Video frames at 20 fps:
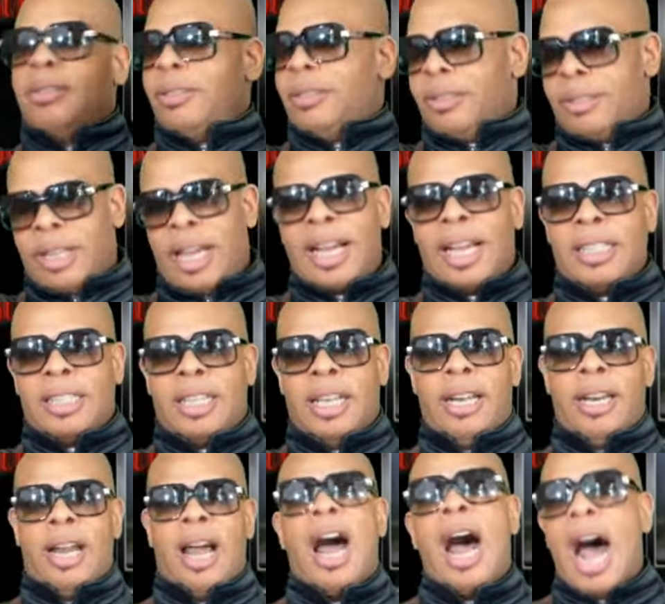like I
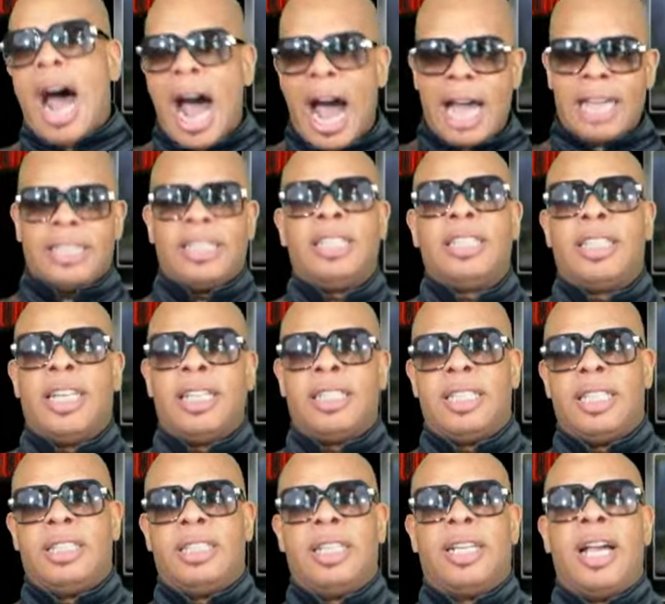said, I suggest
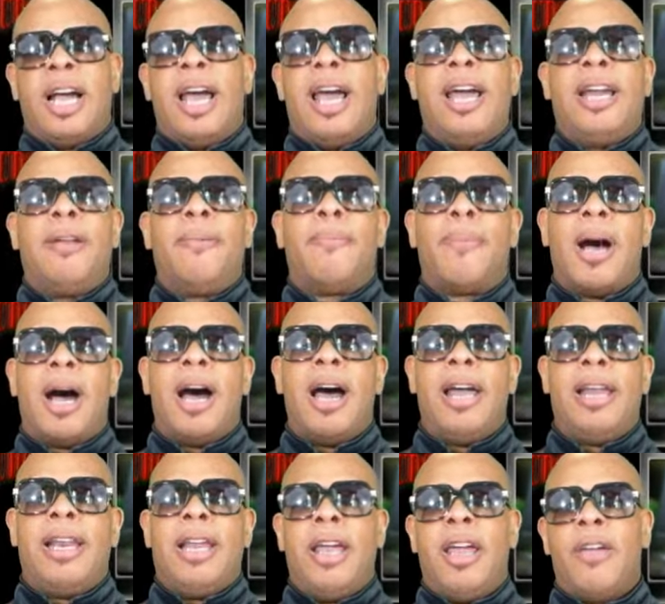that you go ahead and buy
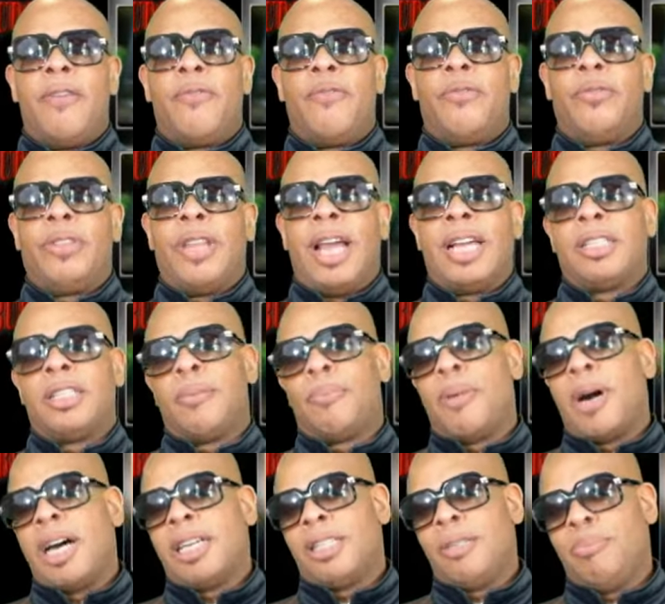it if that's a
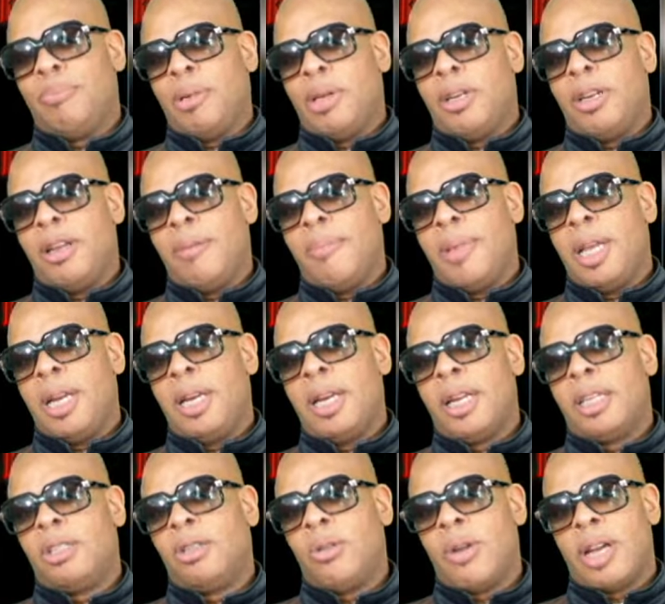possibility, meaning
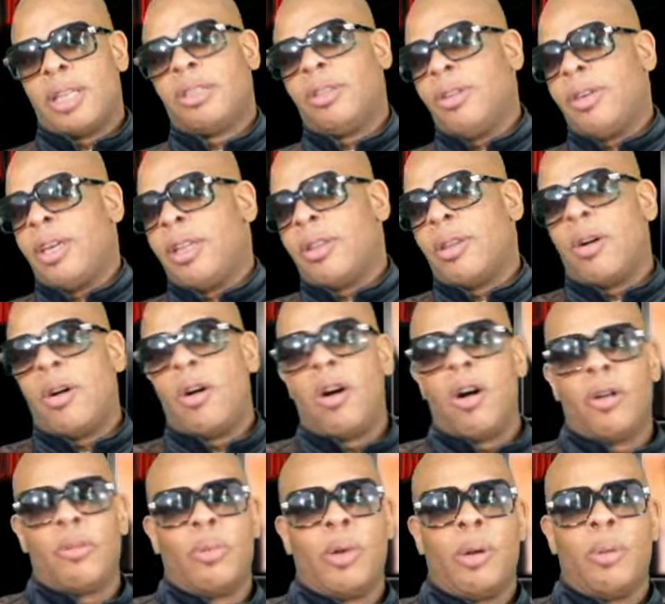that you actually get the
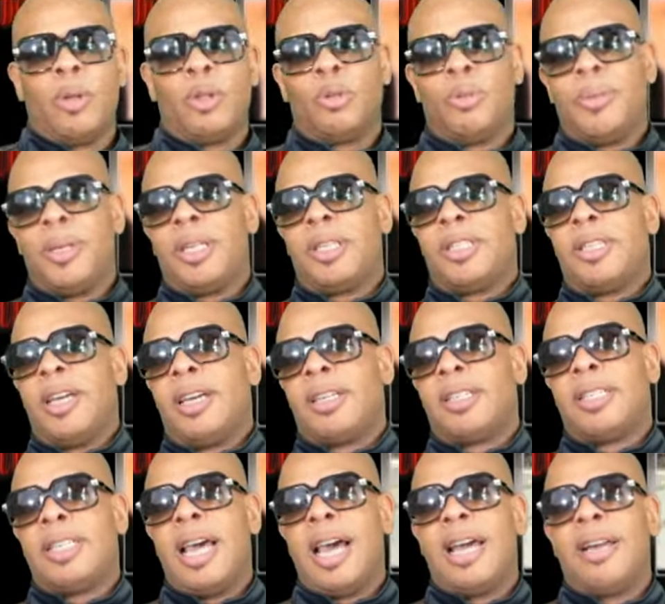hardware, which would be the Sega
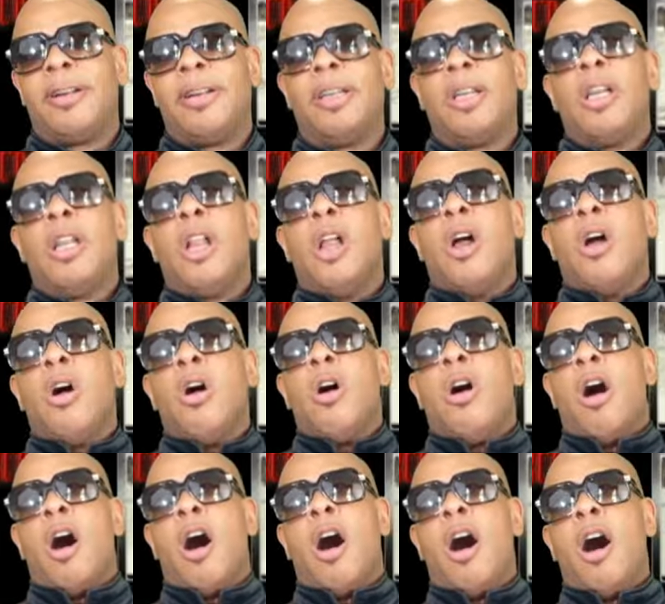Saturn.
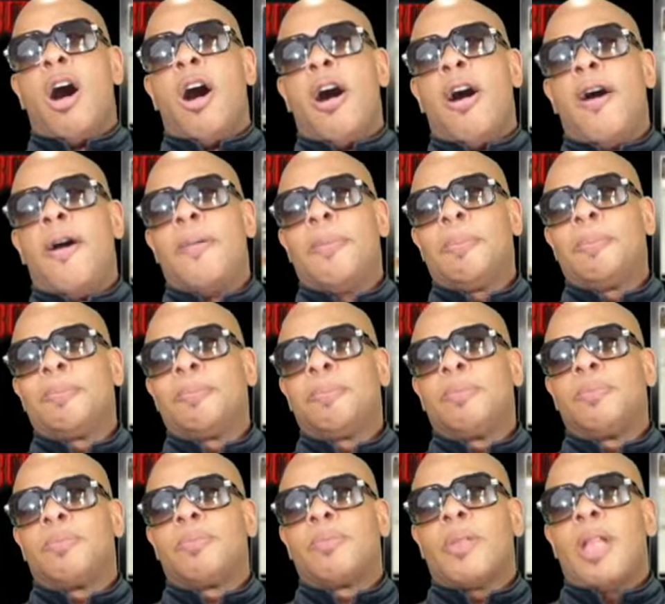Um,
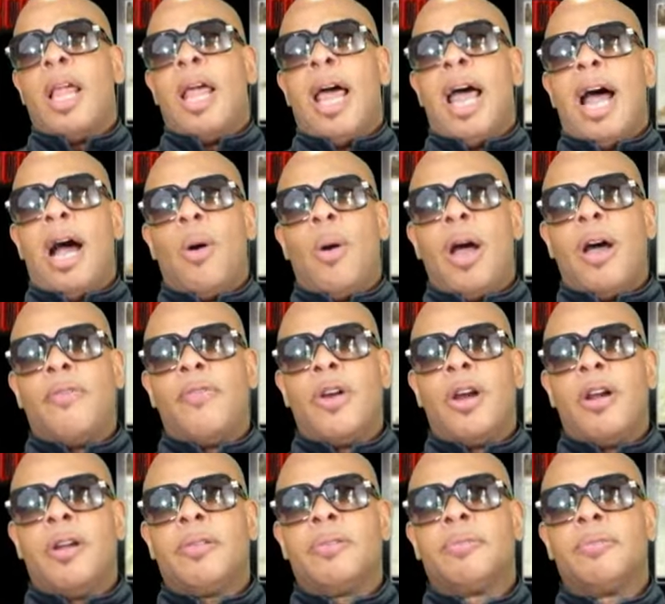
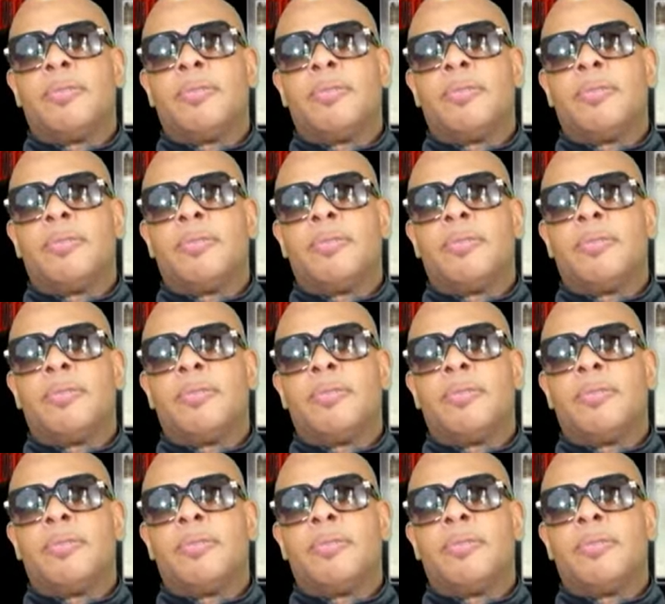however,